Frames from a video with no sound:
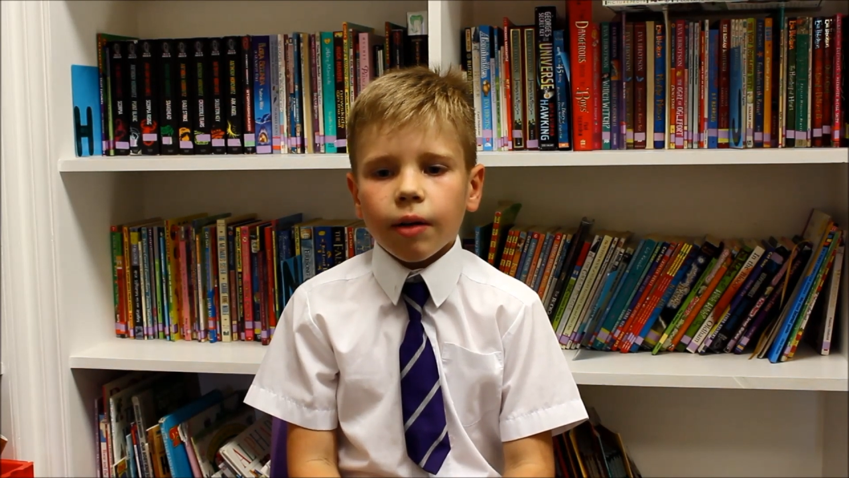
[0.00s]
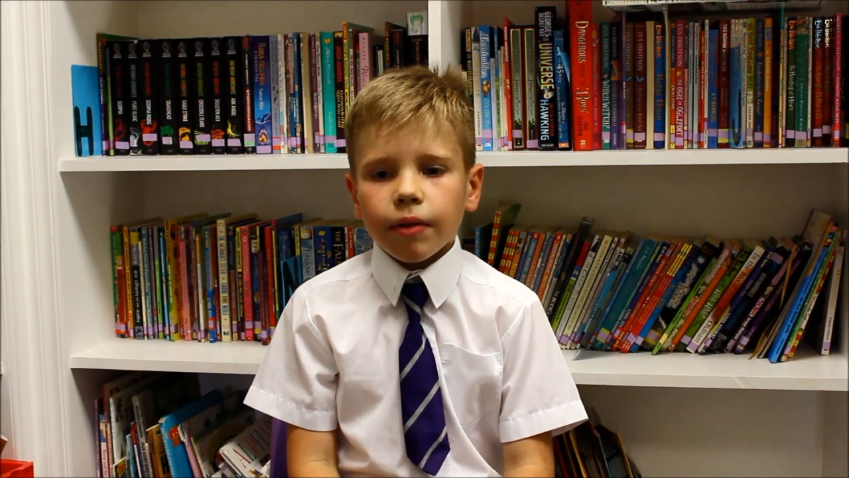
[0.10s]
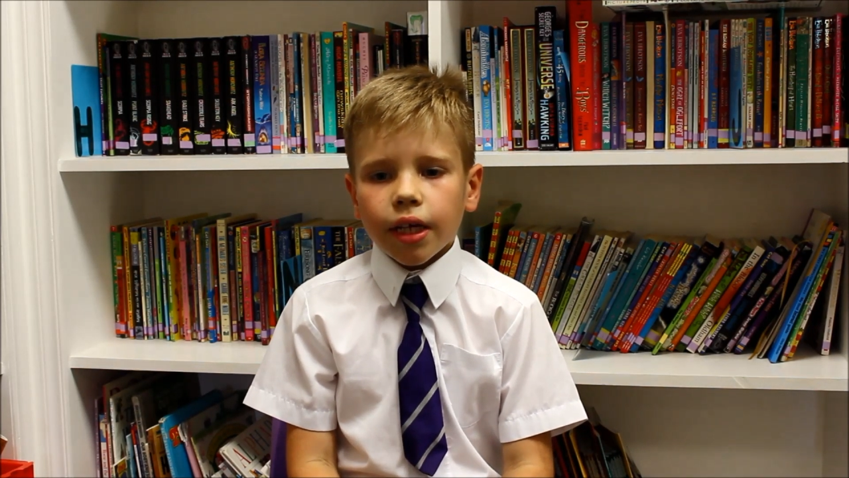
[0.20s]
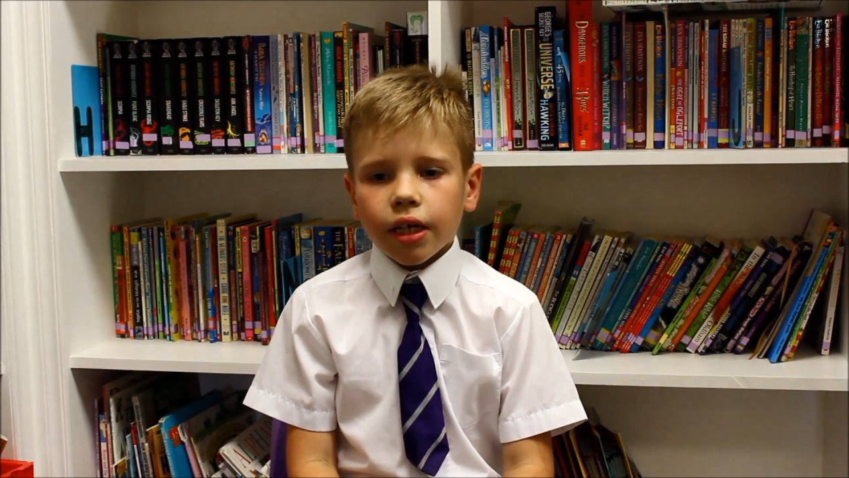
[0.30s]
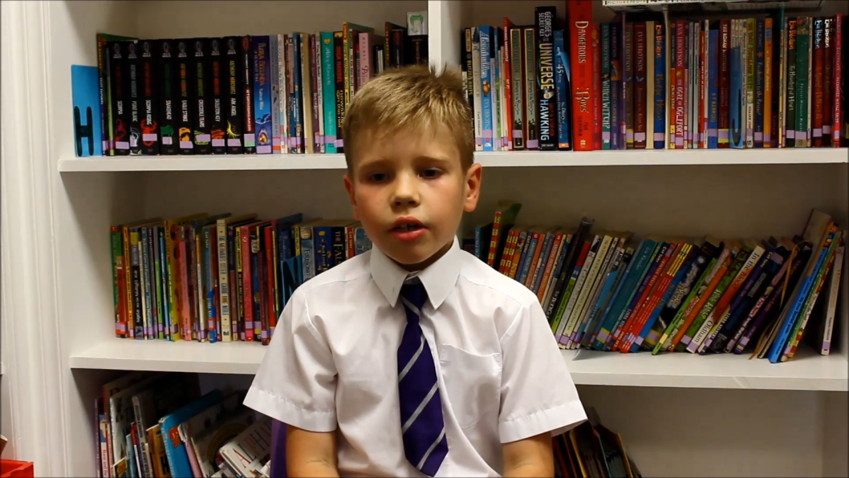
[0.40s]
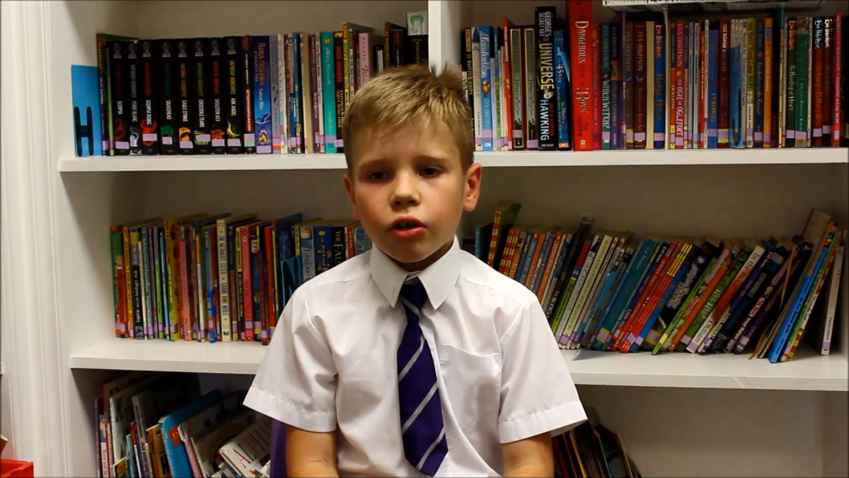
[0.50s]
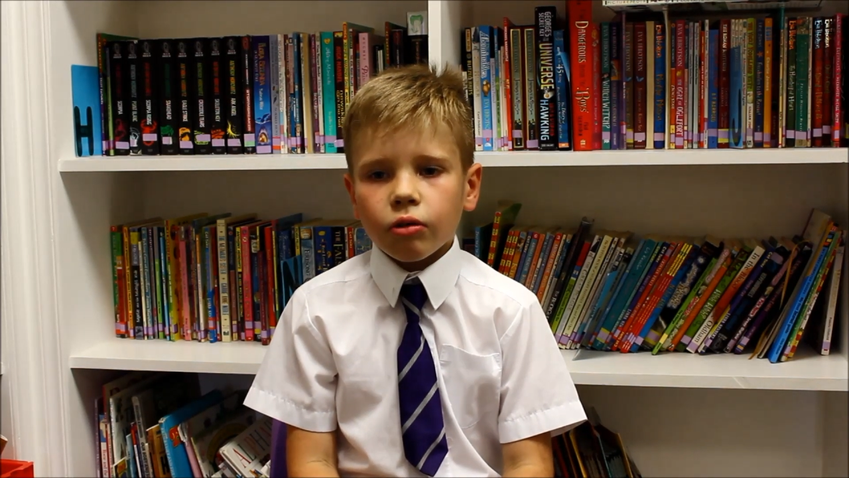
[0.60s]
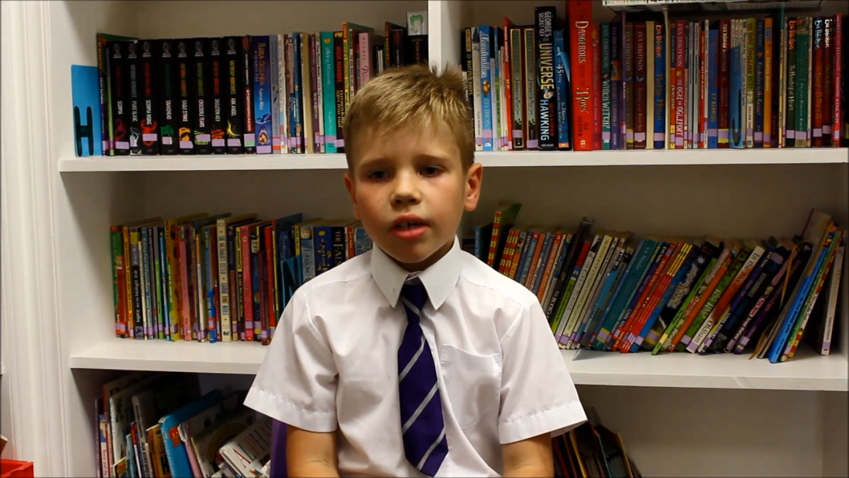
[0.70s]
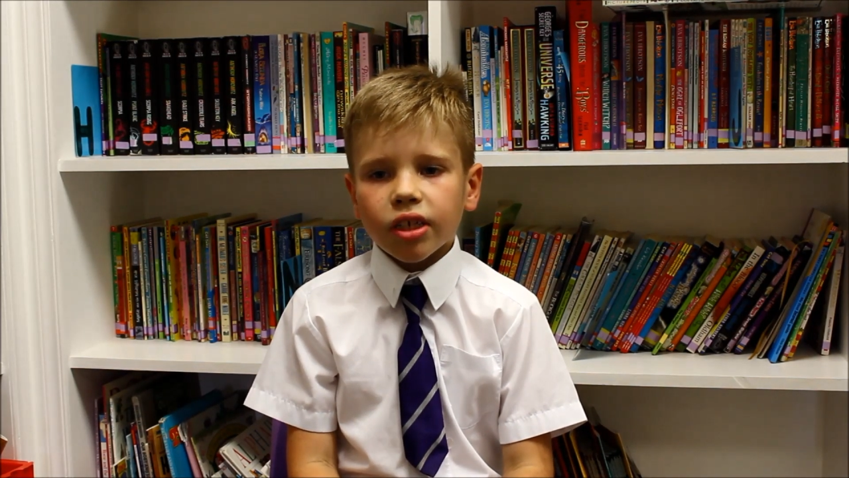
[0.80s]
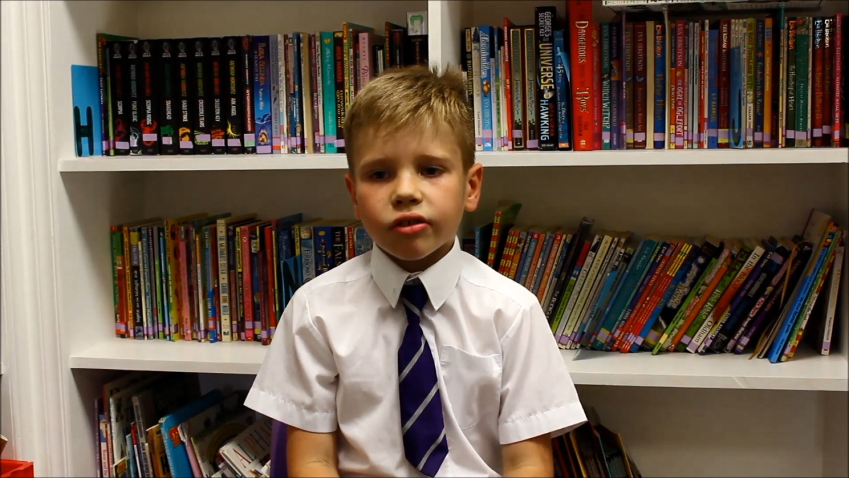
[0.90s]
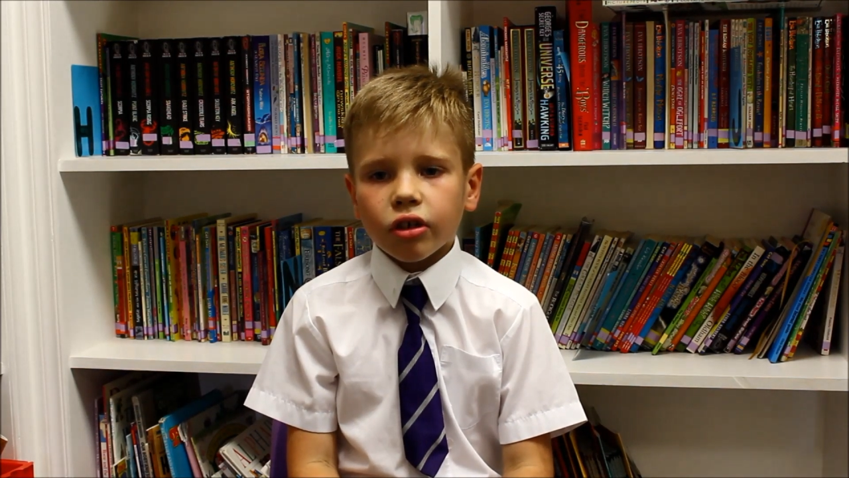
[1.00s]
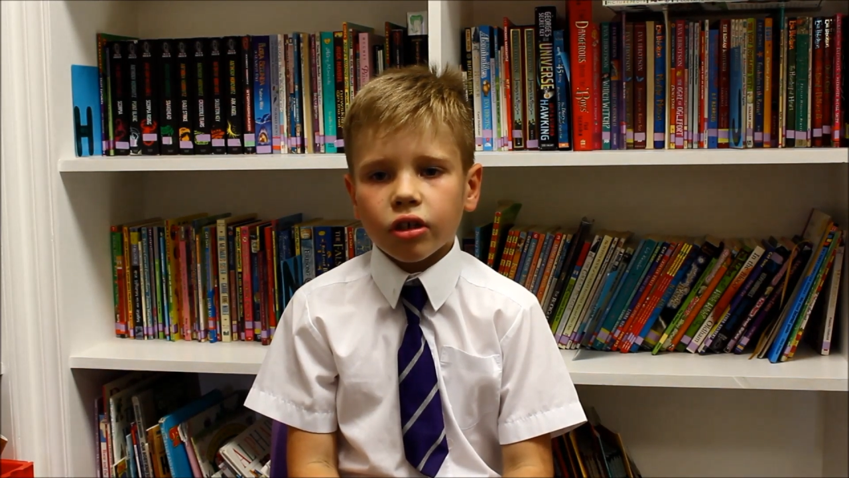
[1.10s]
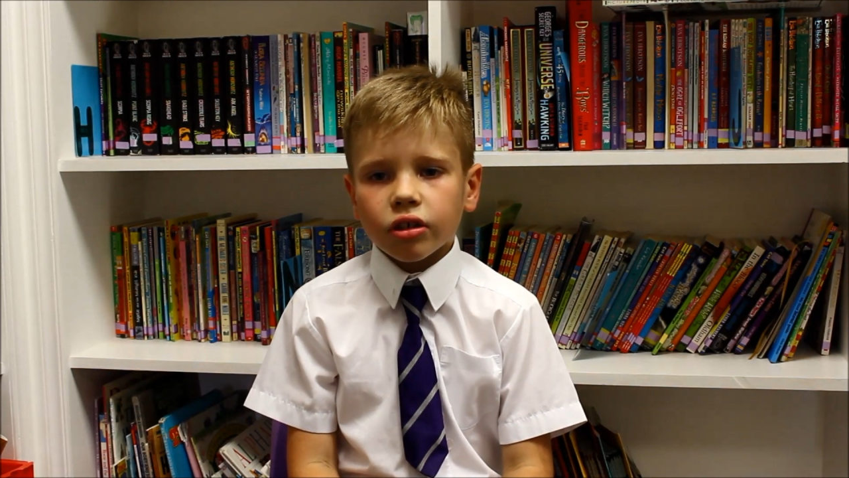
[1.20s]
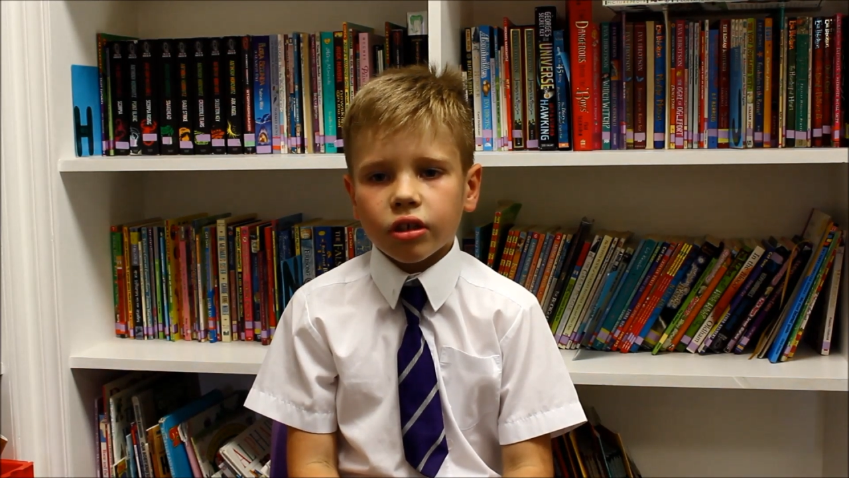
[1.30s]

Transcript: we always got